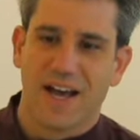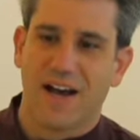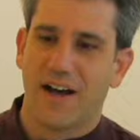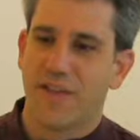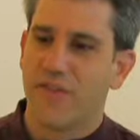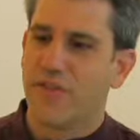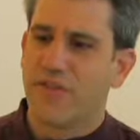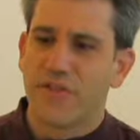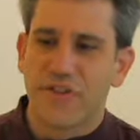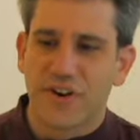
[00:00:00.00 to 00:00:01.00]
Uh,
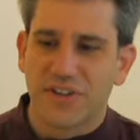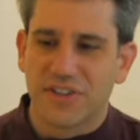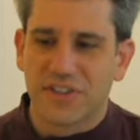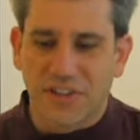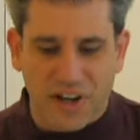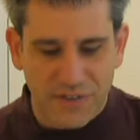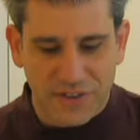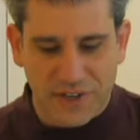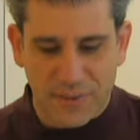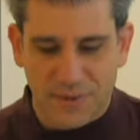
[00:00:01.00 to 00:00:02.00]
there's this
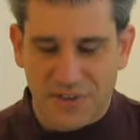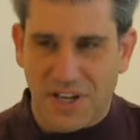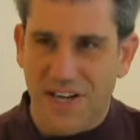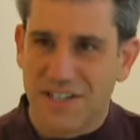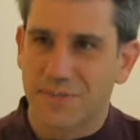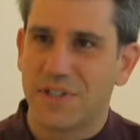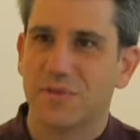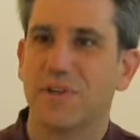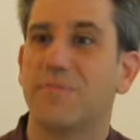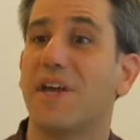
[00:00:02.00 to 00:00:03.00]
oftentimes a tension
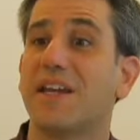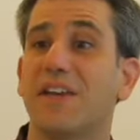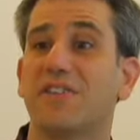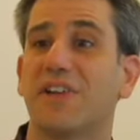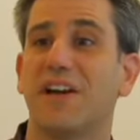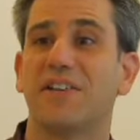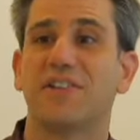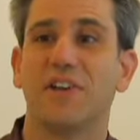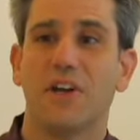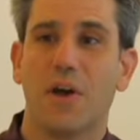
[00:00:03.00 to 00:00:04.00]
between making sites